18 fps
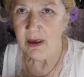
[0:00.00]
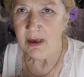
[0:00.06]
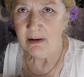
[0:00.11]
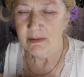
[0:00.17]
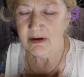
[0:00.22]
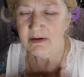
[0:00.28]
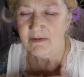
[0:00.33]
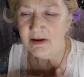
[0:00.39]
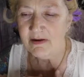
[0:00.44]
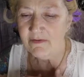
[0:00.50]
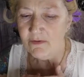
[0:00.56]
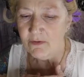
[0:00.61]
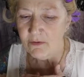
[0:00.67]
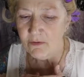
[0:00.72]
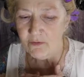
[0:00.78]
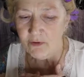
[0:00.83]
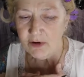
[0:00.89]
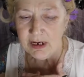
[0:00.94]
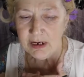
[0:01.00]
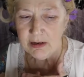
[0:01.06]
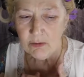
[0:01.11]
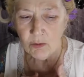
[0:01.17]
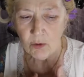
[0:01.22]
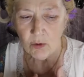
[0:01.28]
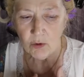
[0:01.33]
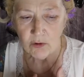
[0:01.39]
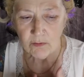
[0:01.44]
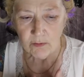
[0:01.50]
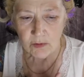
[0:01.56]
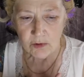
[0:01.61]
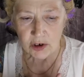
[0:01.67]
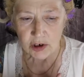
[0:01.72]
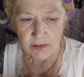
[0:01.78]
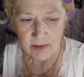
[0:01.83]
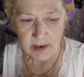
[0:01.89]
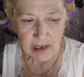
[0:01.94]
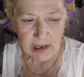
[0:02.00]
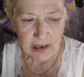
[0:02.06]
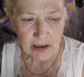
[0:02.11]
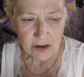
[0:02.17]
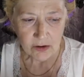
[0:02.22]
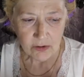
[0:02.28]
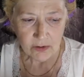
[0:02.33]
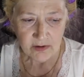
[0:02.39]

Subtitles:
But I've never really worn much makeup.